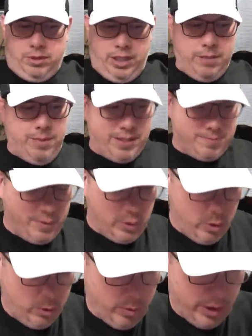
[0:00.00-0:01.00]
eBay's been
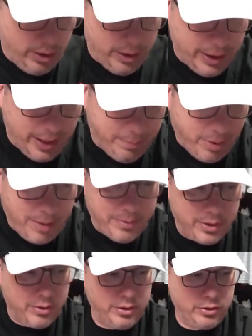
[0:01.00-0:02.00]
doing well, and I'm probably
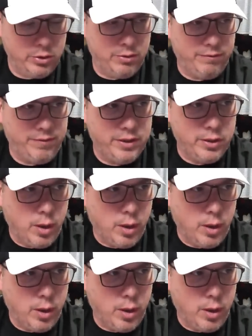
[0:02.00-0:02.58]
going to do a video